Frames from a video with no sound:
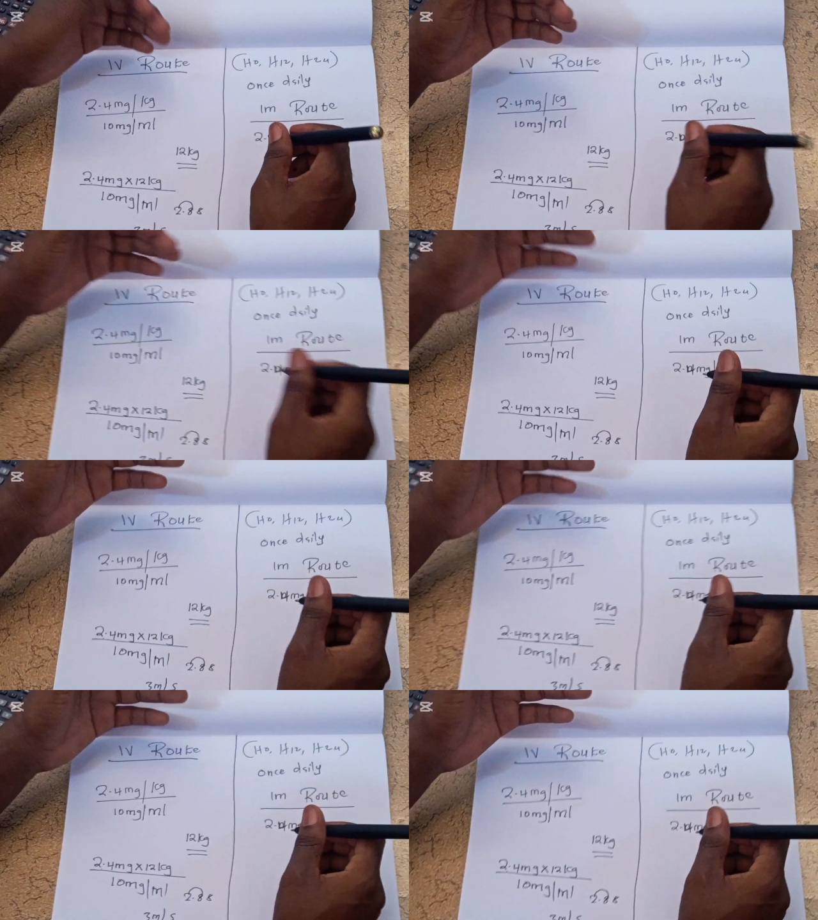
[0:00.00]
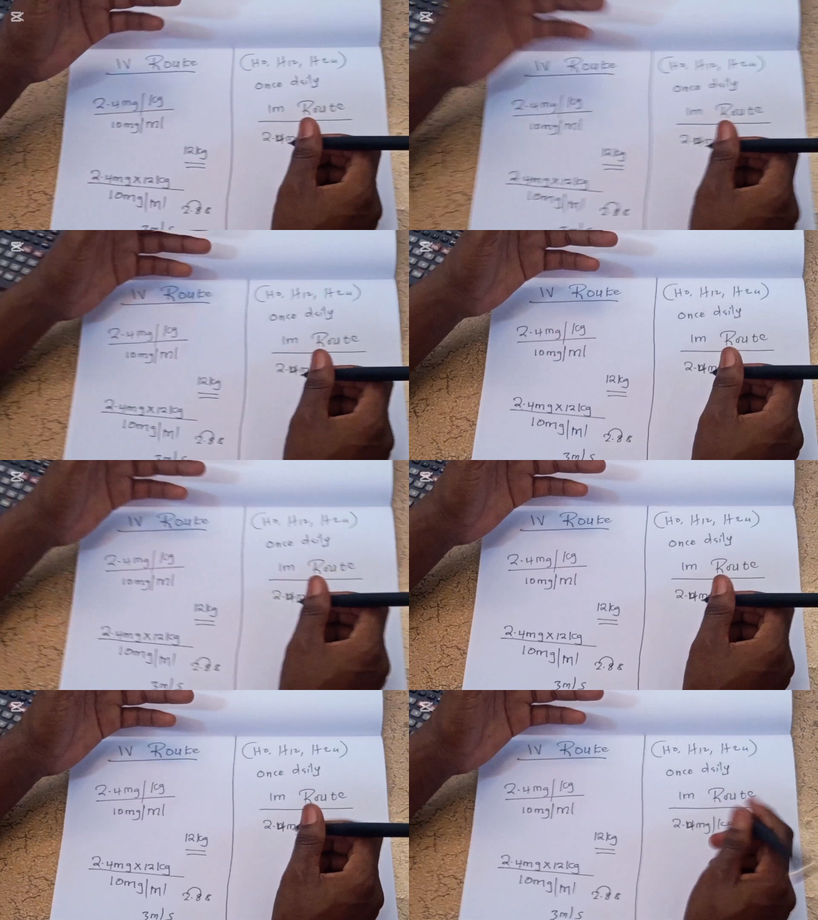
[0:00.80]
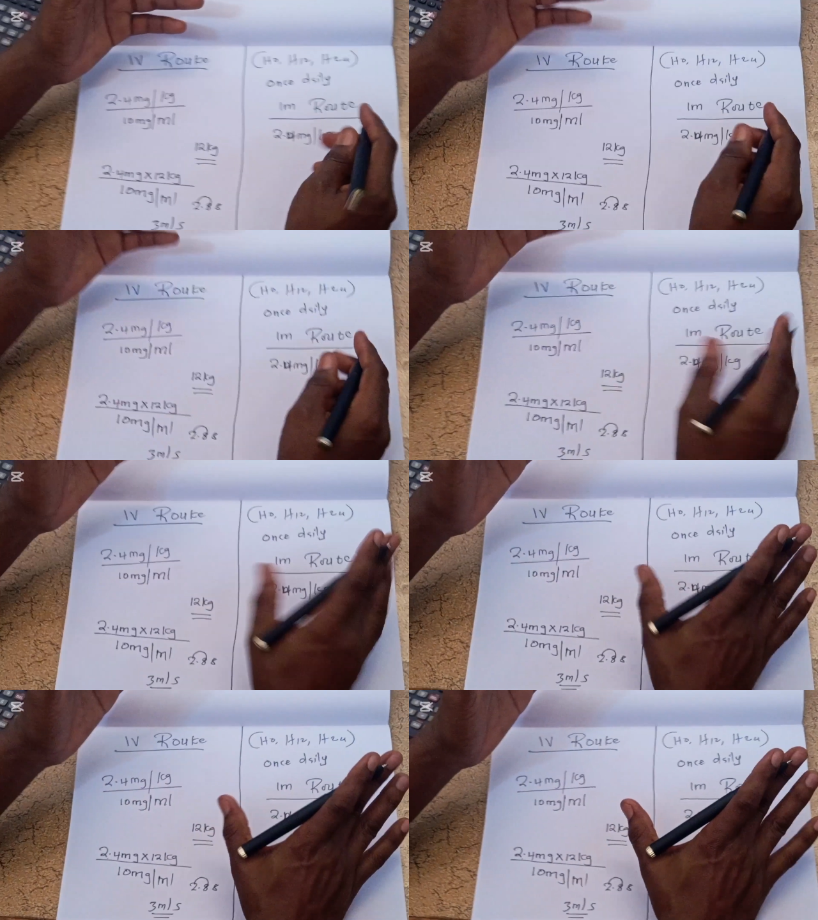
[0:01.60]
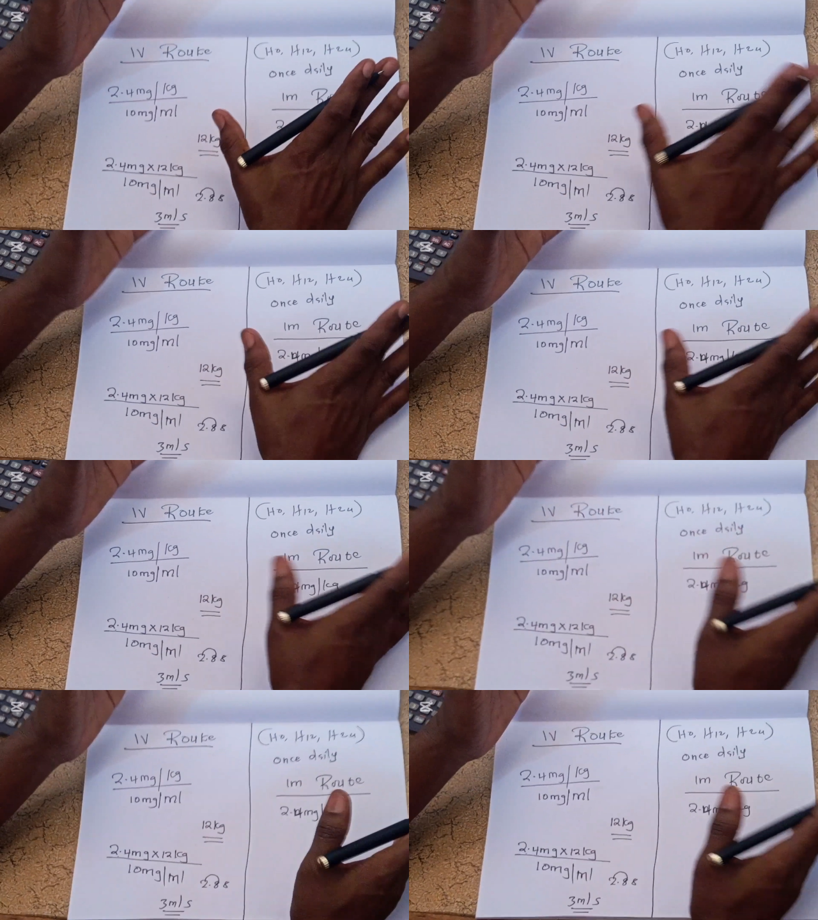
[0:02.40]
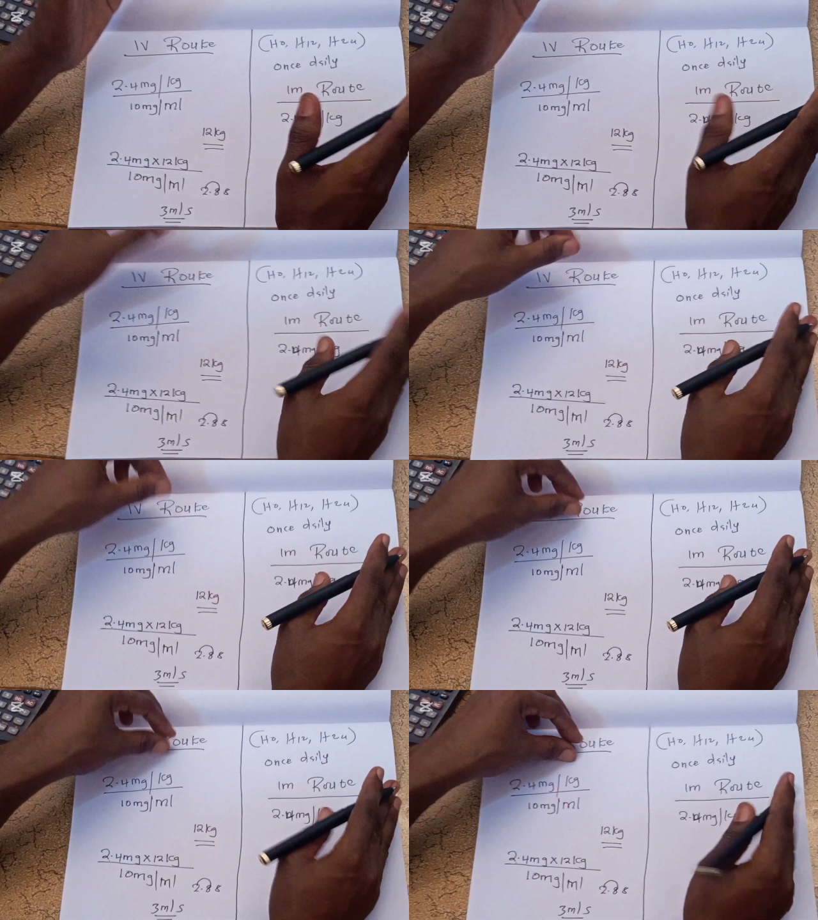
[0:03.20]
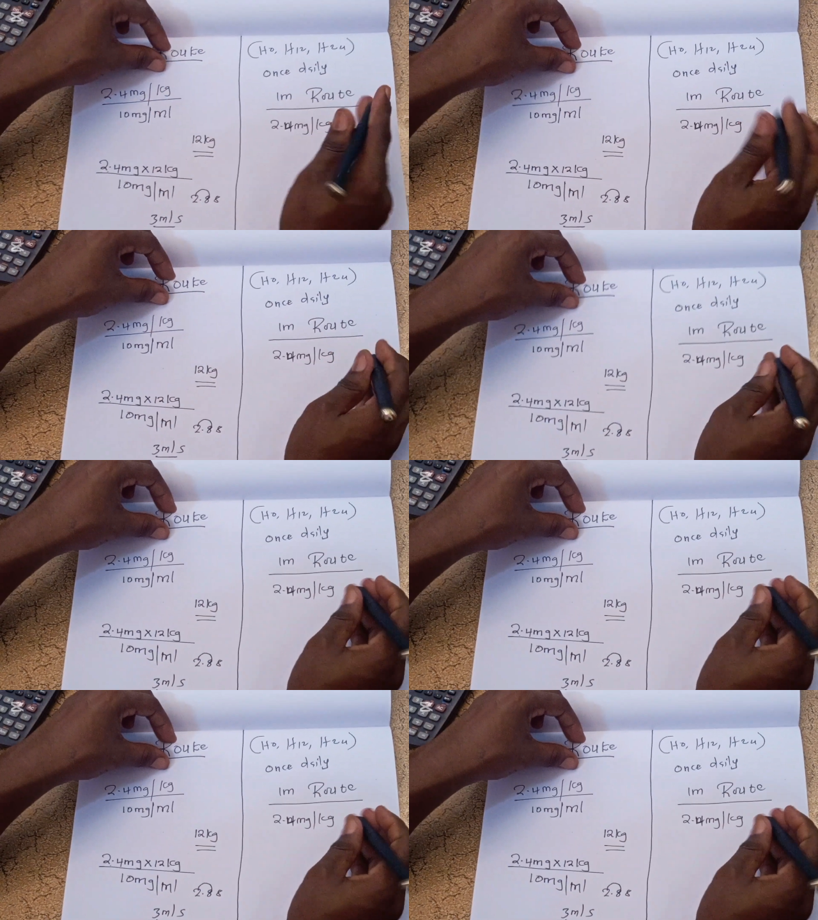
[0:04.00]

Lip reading: [unreadable: no face in view]